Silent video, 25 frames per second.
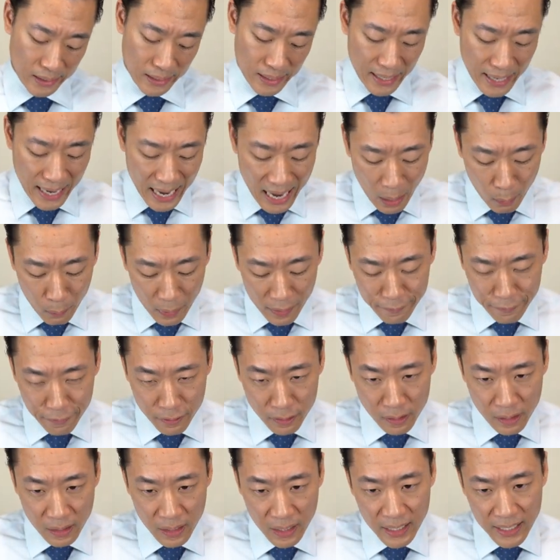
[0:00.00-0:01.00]

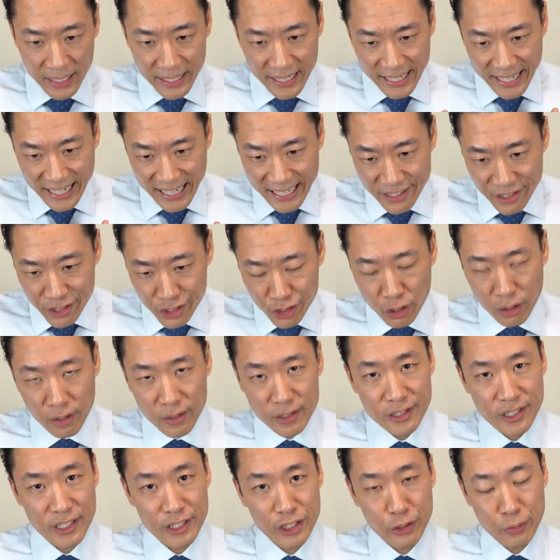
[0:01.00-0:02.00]
However, in
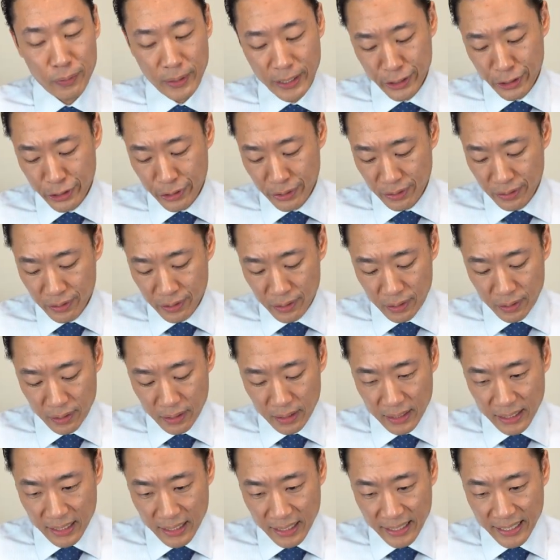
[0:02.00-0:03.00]
certain situations,
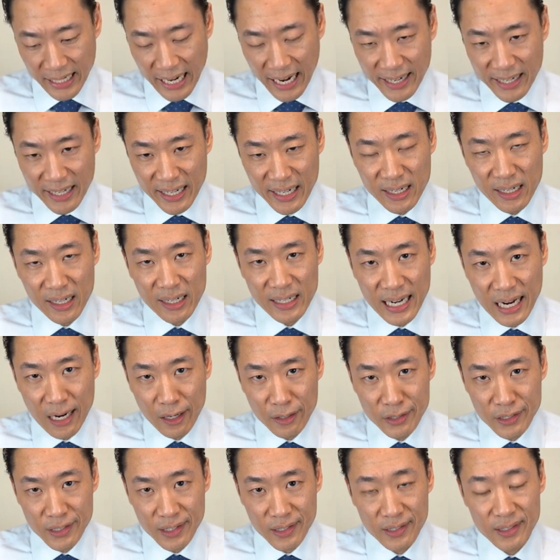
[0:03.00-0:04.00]
getting an
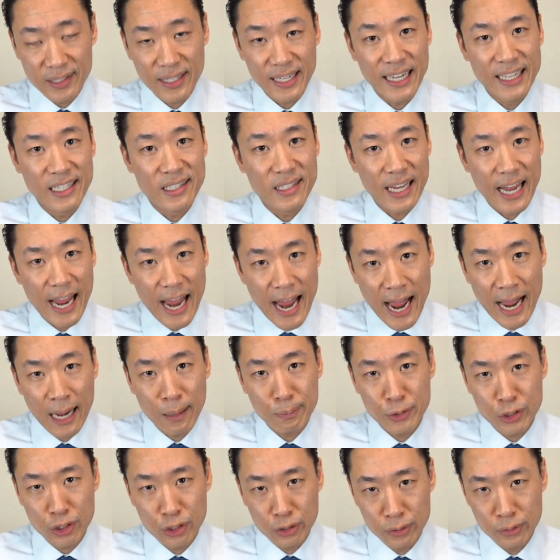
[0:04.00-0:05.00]
accountant is
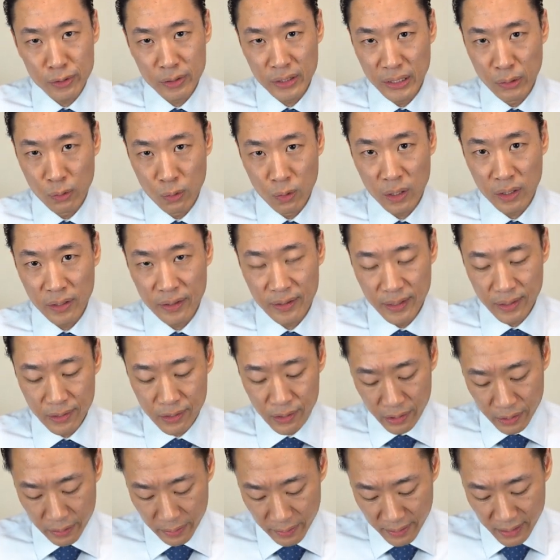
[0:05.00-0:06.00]
absolutely worth it.
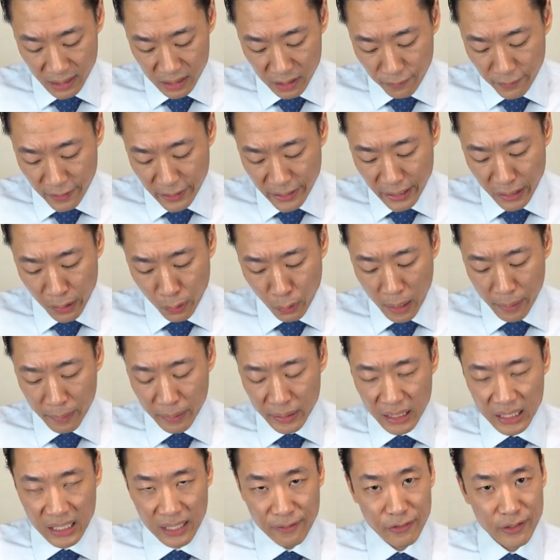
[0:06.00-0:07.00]
So in this video, I'm
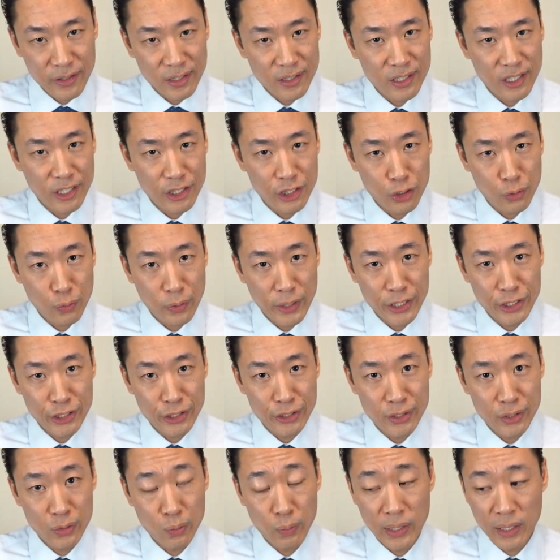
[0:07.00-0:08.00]
going to give you the
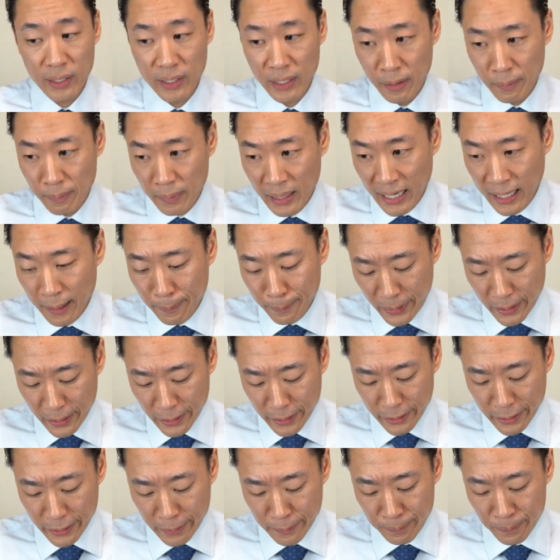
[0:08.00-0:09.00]
situations where, in my
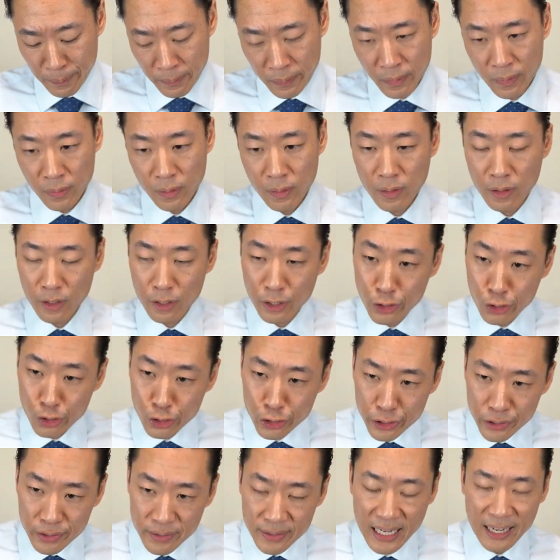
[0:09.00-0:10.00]
opinion, you
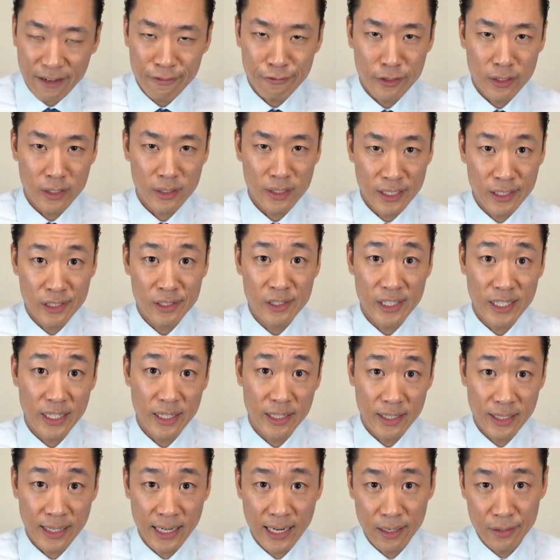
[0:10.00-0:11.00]
should definitely see
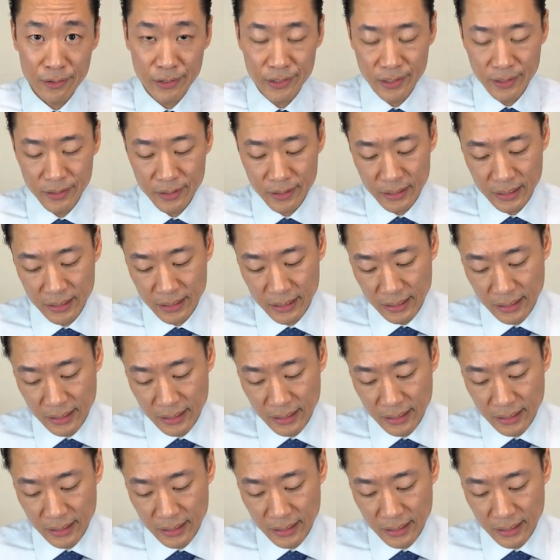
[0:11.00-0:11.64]
an accountant.